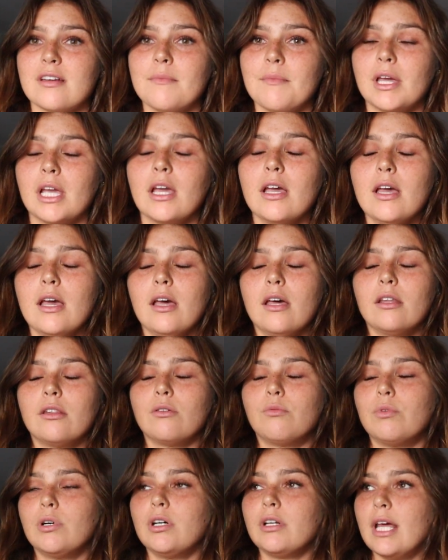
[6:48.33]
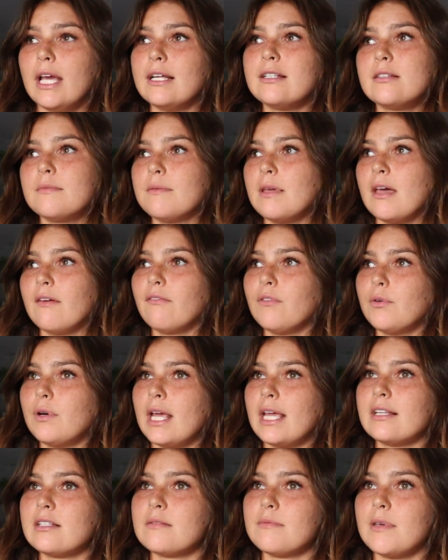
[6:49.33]
I'm like, the world hates me. Everyone
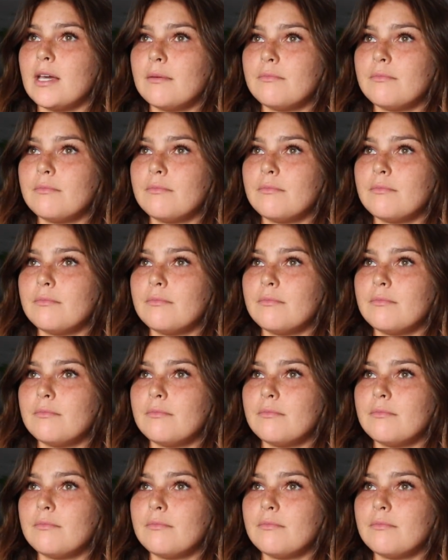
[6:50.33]
hates me.